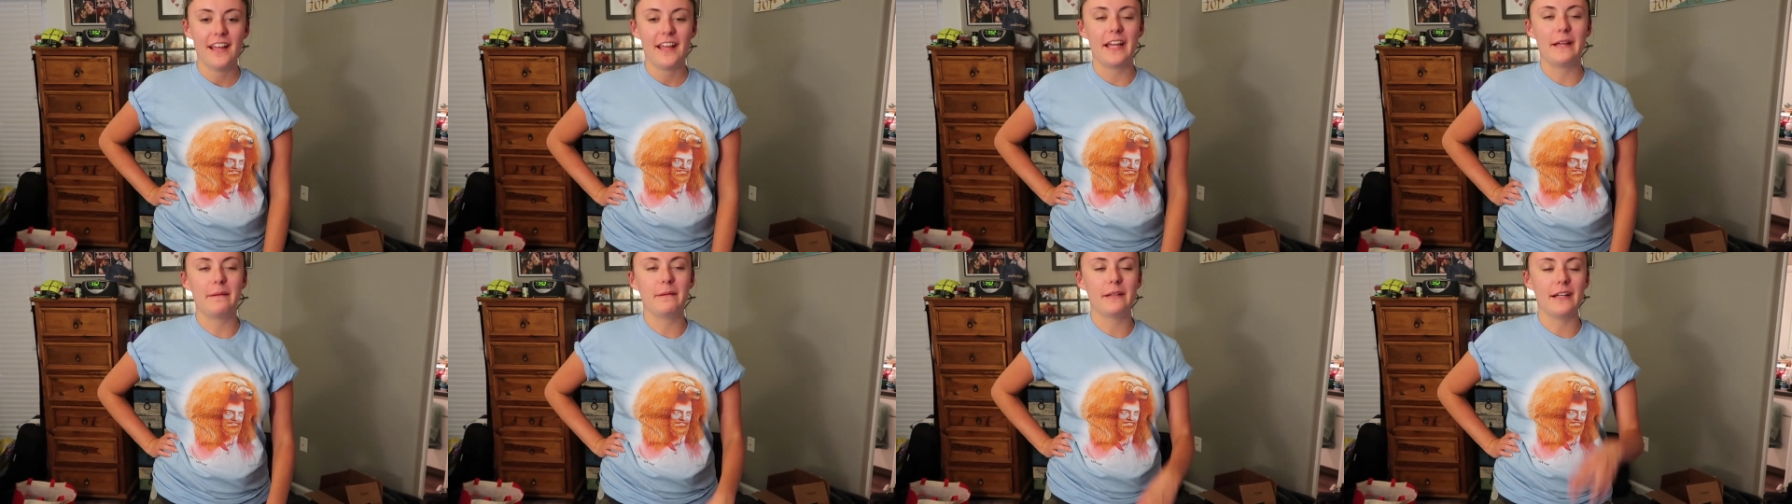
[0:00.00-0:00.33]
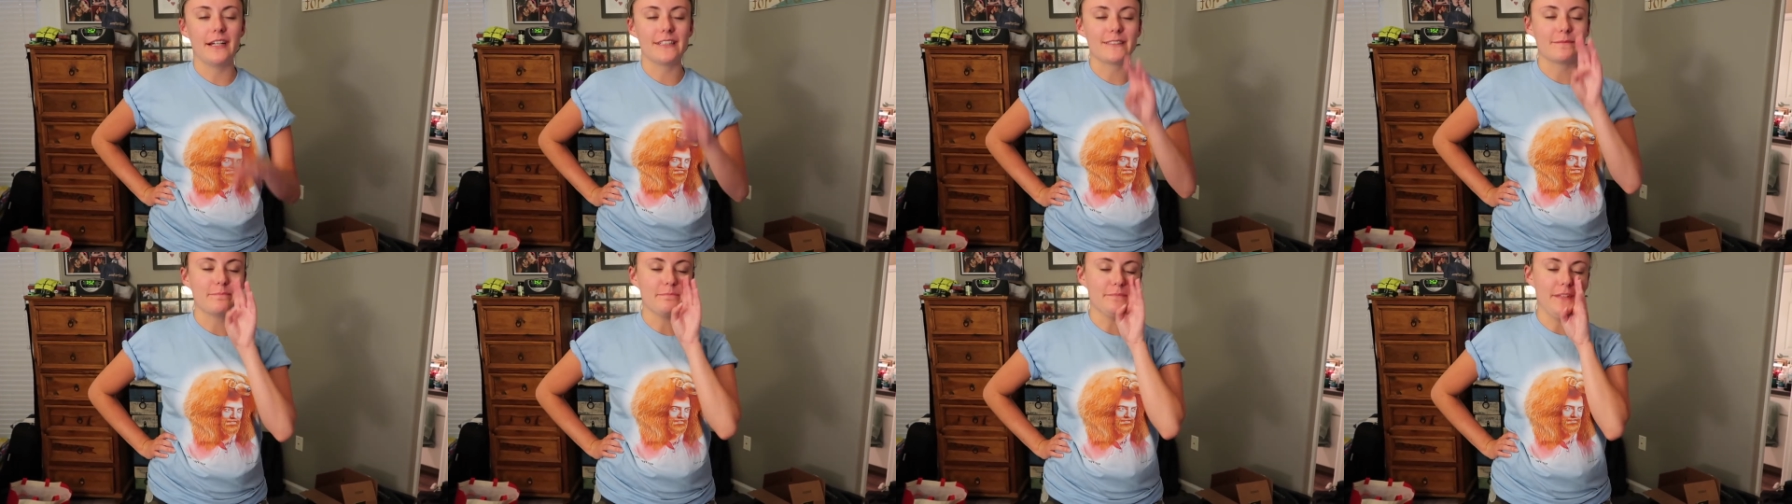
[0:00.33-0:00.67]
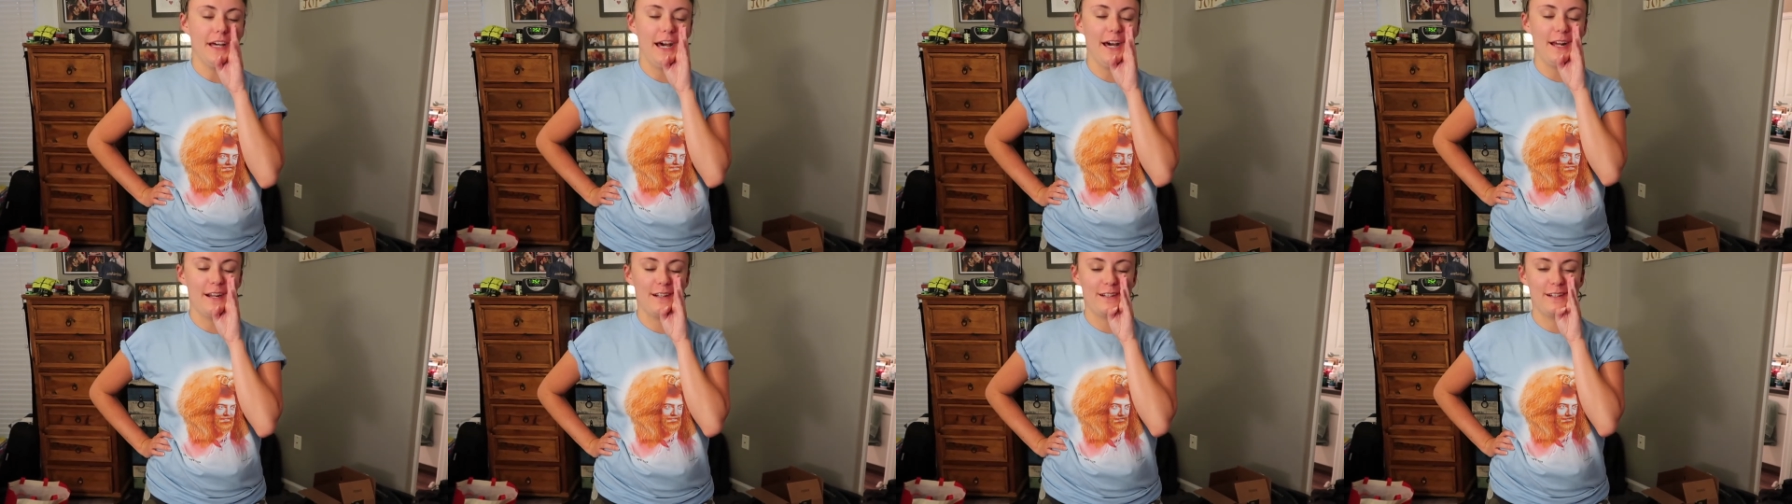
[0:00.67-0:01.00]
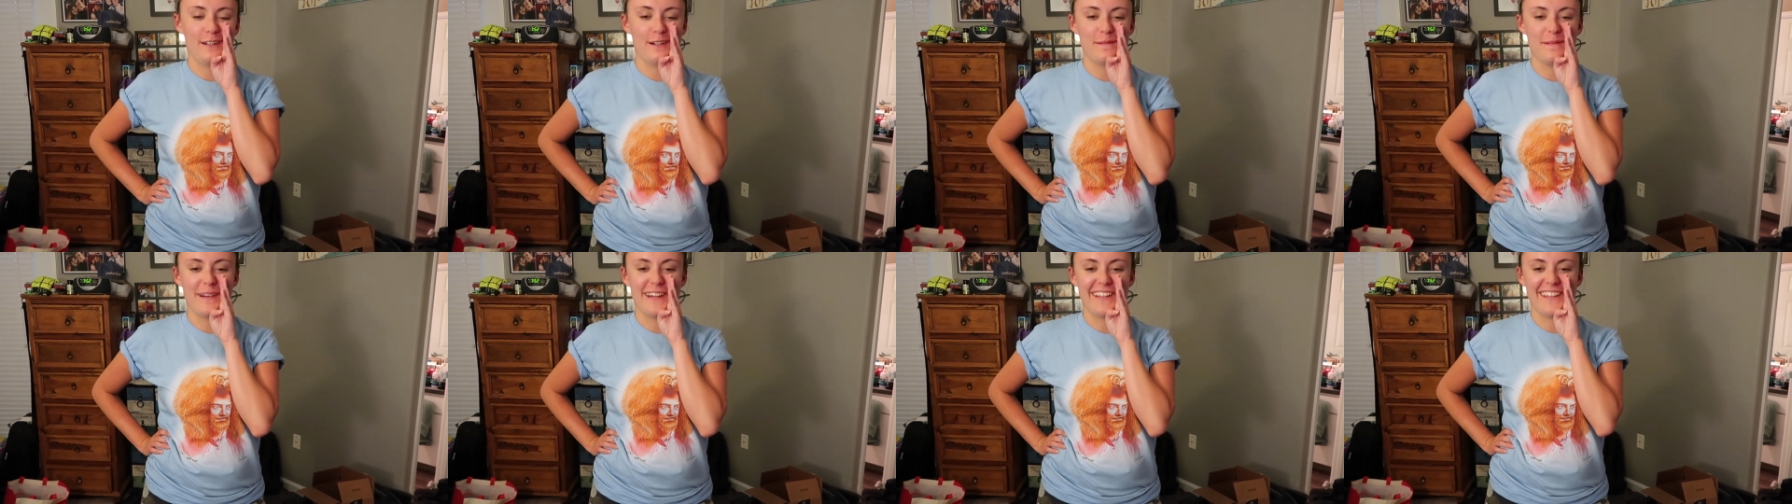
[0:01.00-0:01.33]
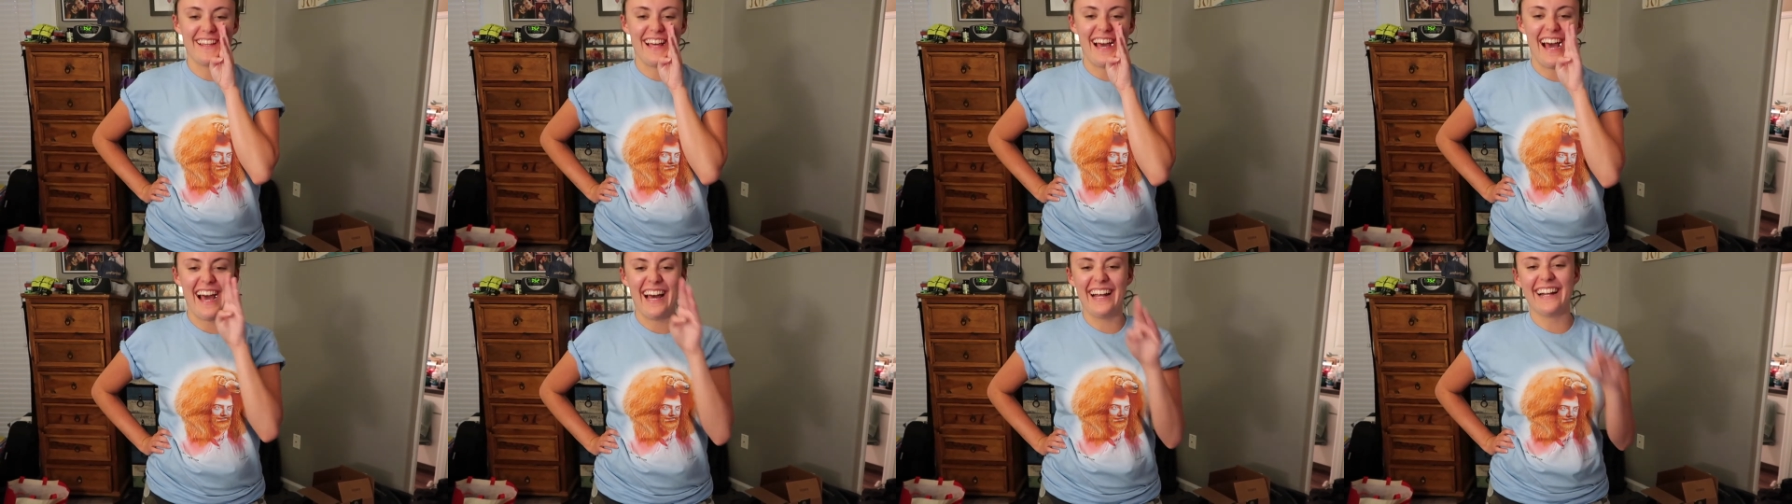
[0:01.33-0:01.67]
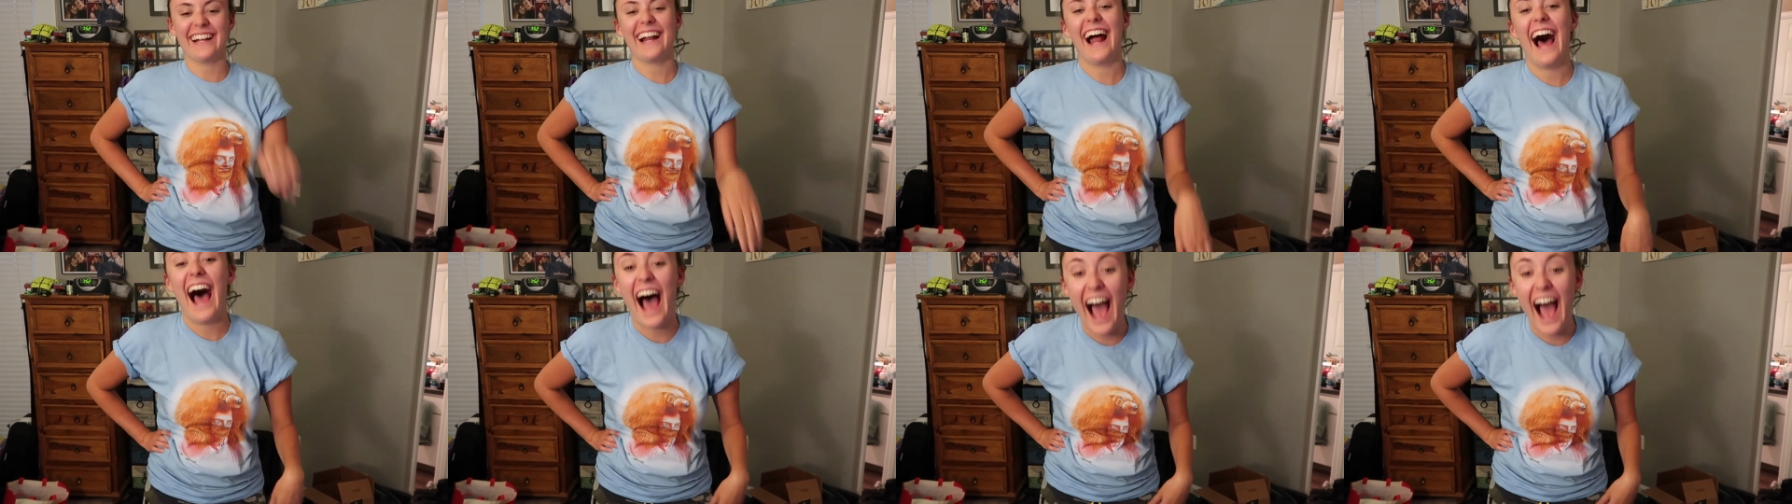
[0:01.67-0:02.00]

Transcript: He'd be like, I don't know about that.